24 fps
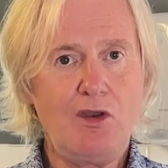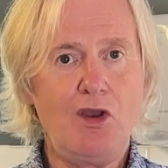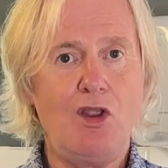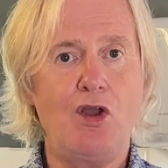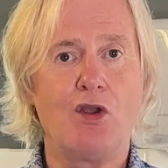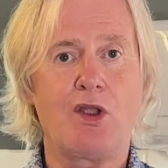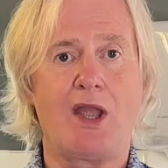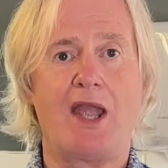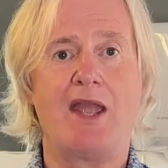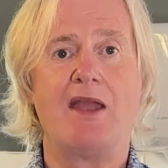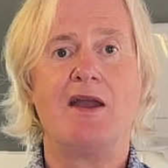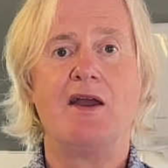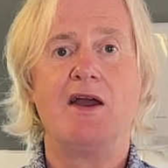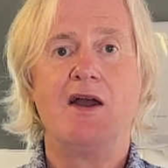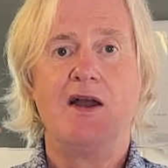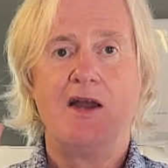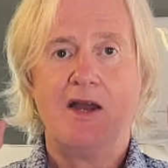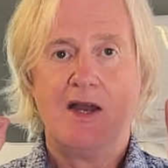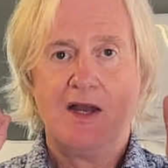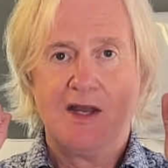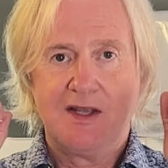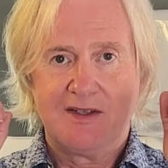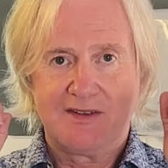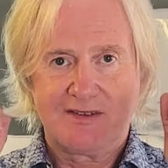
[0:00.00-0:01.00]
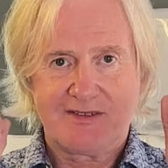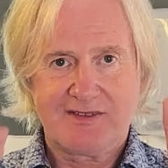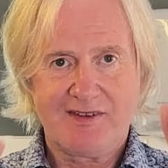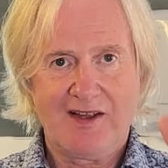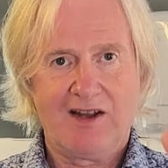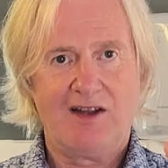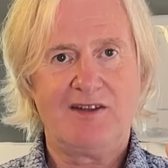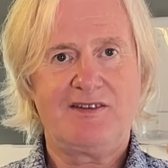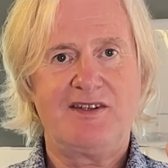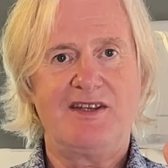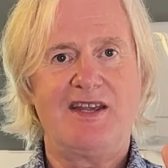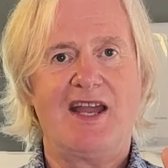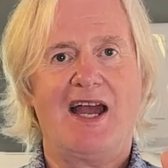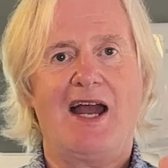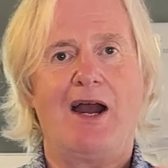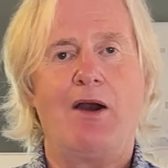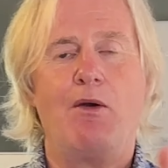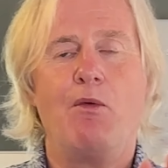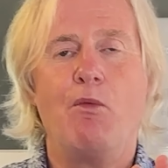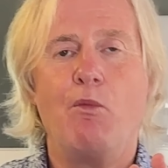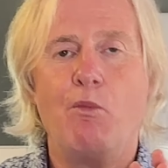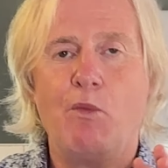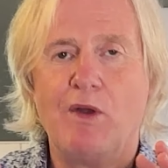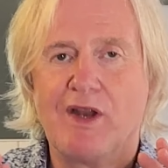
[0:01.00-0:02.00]
Okay, starting
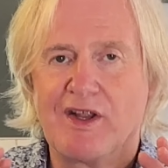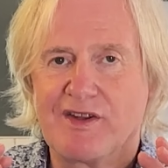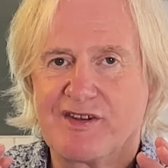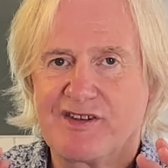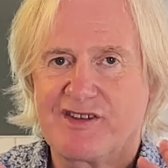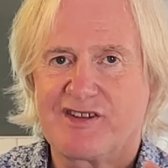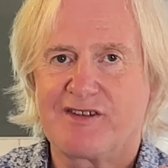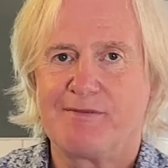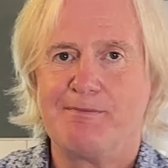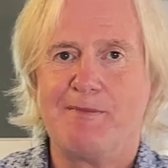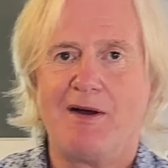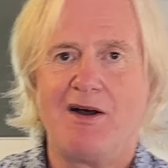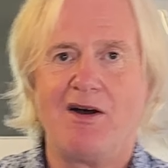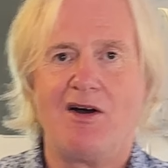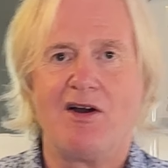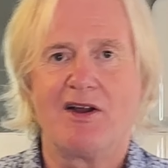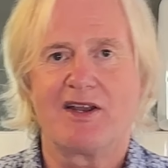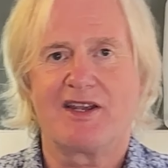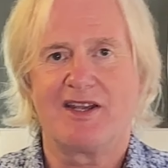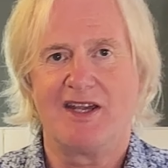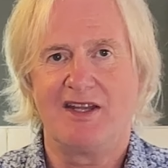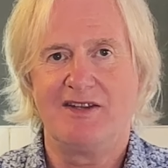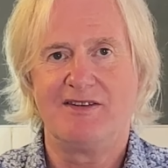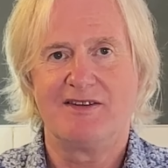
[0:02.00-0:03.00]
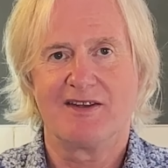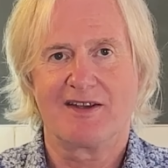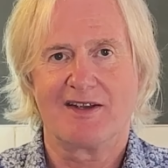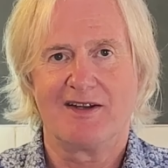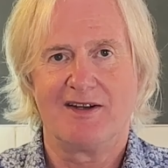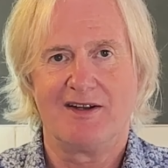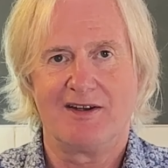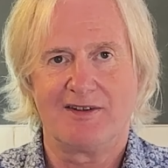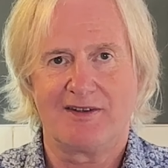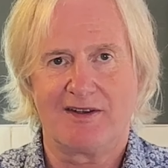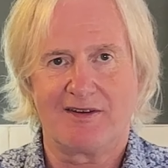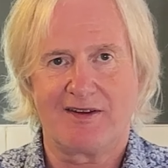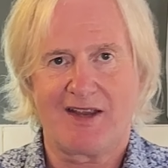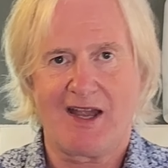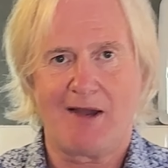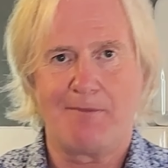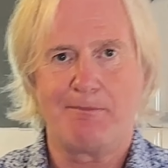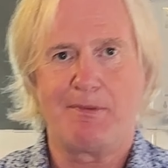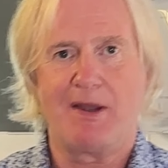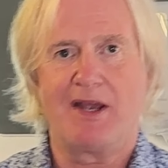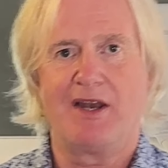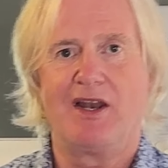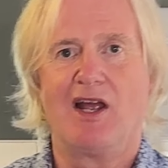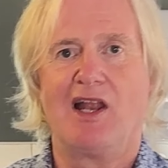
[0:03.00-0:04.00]
out with a smart kindergarten
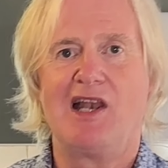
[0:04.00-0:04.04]
campaign.